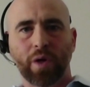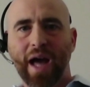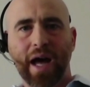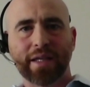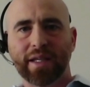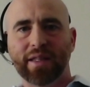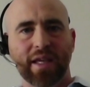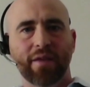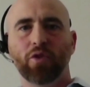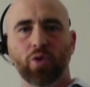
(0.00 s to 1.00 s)
content,
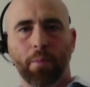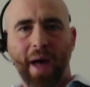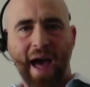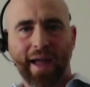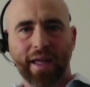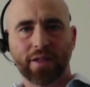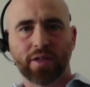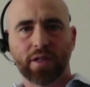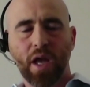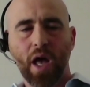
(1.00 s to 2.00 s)
the individual
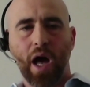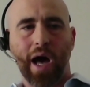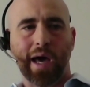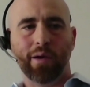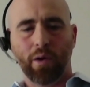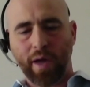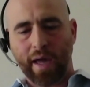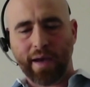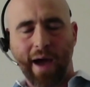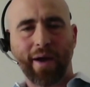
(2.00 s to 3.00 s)
packets on,
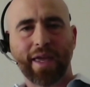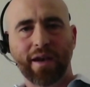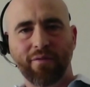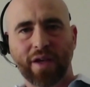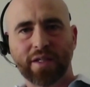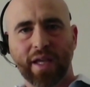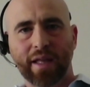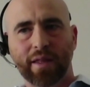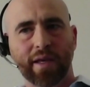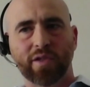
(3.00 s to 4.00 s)
okay, now I can
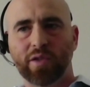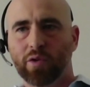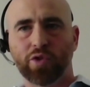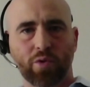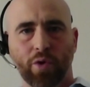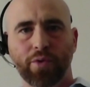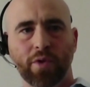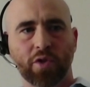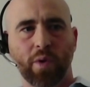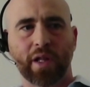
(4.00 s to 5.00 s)
investigate this, you know, scroll through
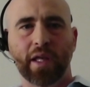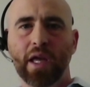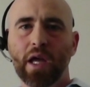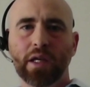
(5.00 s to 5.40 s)
this quickly.